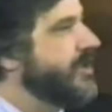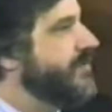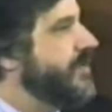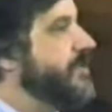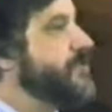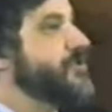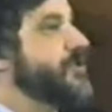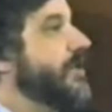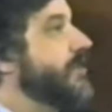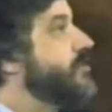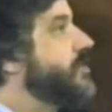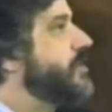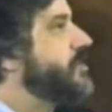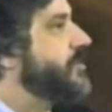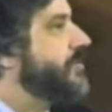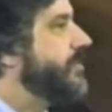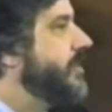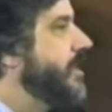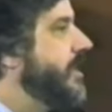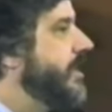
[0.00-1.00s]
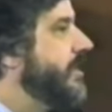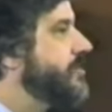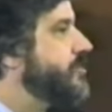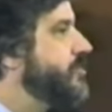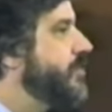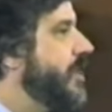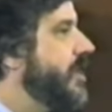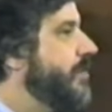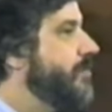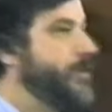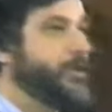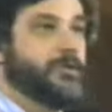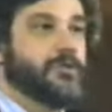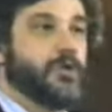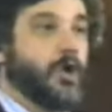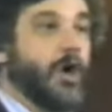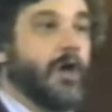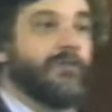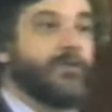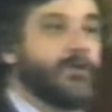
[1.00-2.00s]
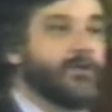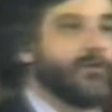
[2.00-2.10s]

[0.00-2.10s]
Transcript: of is there such a thing as drug abuse? Are the